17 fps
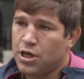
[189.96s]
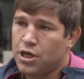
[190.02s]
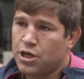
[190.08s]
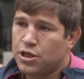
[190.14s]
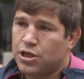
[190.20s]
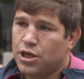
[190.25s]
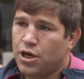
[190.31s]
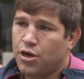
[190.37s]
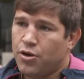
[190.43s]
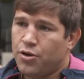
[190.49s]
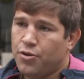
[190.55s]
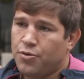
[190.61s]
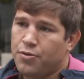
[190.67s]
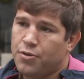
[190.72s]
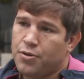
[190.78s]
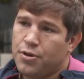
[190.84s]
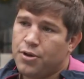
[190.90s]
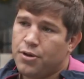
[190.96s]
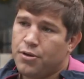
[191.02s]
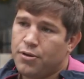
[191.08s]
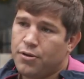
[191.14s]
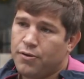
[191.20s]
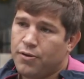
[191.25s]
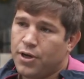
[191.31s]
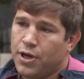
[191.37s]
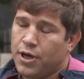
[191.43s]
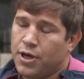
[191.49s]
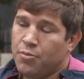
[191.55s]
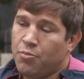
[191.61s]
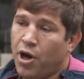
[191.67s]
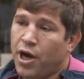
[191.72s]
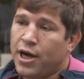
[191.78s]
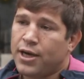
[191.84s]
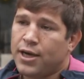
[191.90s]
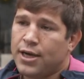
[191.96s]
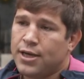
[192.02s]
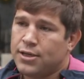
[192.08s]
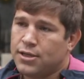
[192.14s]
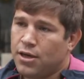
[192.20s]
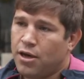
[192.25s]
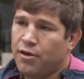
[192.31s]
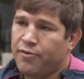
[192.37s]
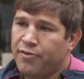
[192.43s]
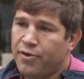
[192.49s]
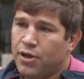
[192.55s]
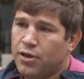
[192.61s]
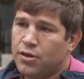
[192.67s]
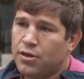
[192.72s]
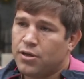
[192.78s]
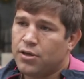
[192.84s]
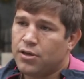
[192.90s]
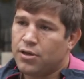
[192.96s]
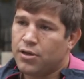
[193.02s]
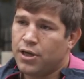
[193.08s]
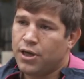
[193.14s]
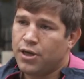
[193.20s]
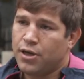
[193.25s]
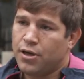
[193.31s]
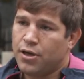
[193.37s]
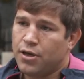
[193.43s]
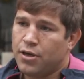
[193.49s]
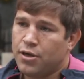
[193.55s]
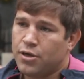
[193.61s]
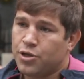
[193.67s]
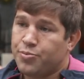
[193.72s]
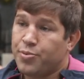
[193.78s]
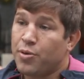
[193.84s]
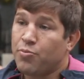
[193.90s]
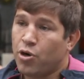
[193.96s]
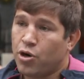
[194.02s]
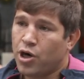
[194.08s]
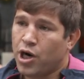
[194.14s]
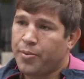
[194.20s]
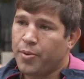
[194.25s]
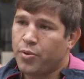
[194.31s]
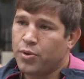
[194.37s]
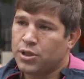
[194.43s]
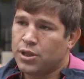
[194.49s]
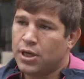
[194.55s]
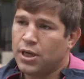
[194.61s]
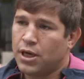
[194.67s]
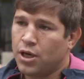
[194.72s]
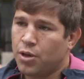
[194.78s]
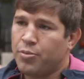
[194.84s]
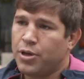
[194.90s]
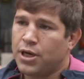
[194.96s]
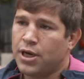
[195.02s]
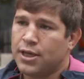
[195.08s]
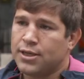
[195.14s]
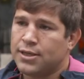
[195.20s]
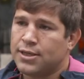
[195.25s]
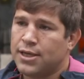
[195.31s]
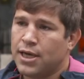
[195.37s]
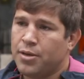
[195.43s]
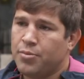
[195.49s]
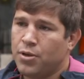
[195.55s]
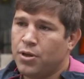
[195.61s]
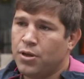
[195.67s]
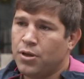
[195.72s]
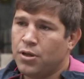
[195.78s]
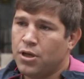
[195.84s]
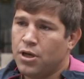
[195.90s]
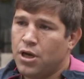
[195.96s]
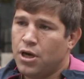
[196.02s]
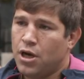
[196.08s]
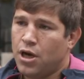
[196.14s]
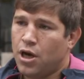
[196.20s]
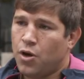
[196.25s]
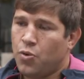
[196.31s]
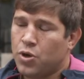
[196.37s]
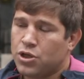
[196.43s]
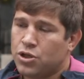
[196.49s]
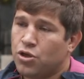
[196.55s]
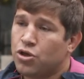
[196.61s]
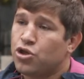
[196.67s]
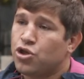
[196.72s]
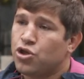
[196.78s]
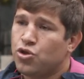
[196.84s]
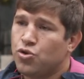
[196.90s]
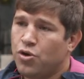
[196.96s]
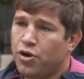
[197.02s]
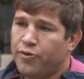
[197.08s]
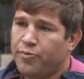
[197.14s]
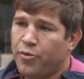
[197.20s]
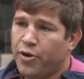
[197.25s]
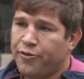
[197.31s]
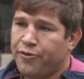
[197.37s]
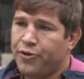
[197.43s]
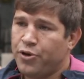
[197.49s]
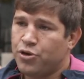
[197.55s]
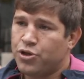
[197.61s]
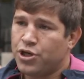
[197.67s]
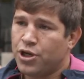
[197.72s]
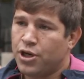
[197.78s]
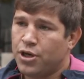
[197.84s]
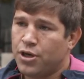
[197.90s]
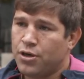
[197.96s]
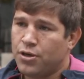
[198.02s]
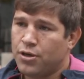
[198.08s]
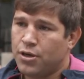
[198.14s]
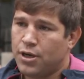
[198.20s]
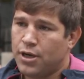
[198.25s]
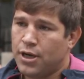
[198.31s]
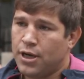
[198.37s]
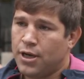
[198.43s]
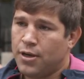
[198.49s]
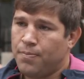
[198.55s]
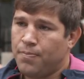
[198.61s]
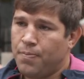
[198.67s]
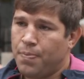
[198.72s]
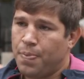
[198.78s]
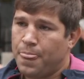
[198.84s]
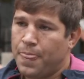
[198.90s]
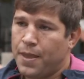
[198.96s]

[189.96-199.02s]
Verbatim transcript: So in my case, I felt the uh, Springbok rugby was a little bit unstable. I was not sure of my future um,